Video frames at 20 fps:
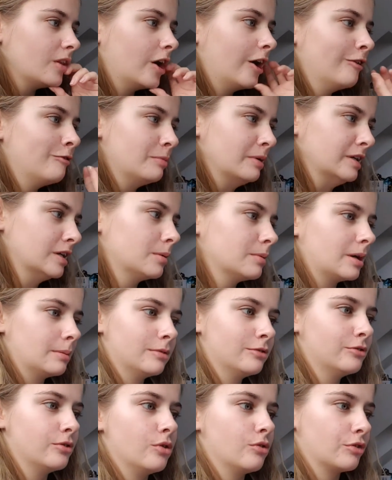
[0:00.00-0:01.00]
I've been up there
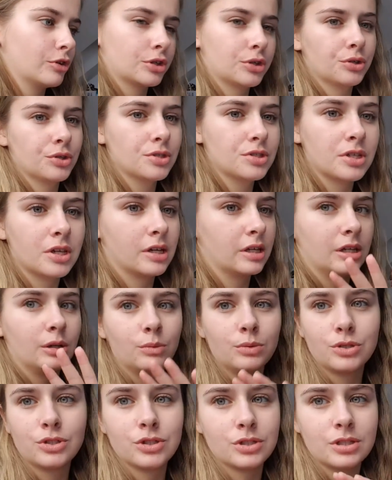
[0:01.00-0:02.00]
before for a concert and it
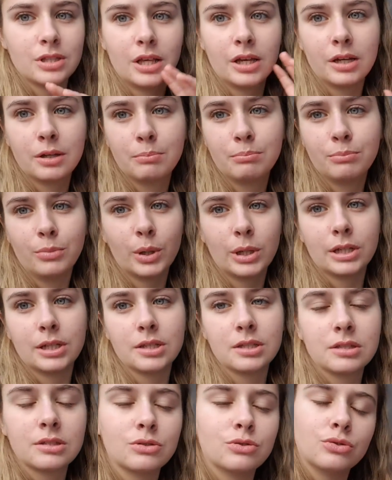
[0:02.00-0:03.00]
was just like
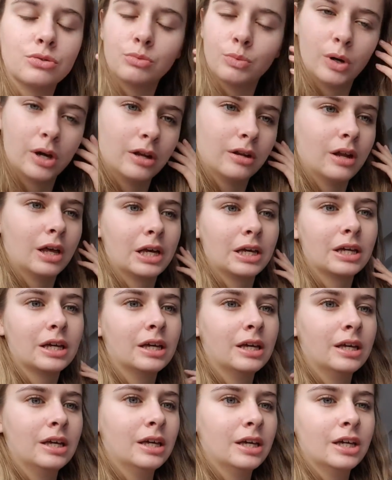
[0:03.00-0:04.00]
pointless because you weren't like,
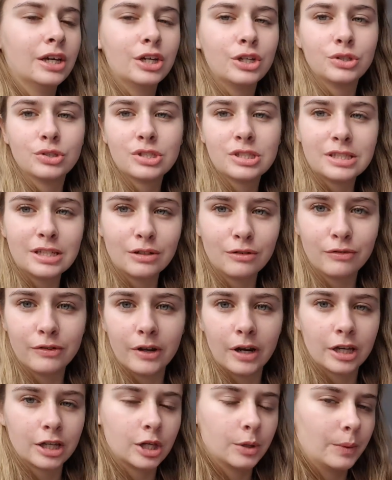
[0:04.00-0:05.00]
you just didn't feel
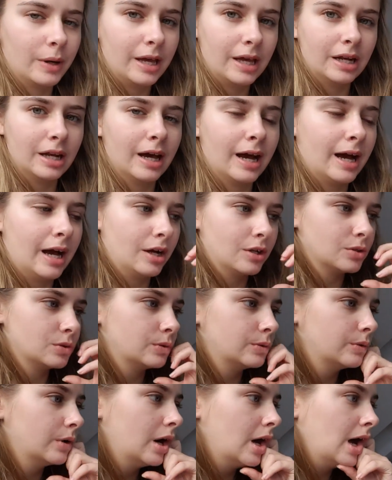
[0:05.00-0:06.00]
like you were in it at
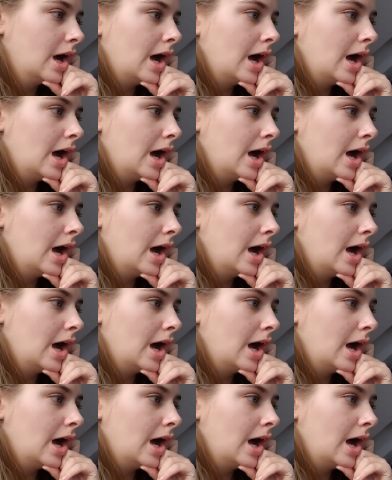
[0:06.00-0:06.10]
all.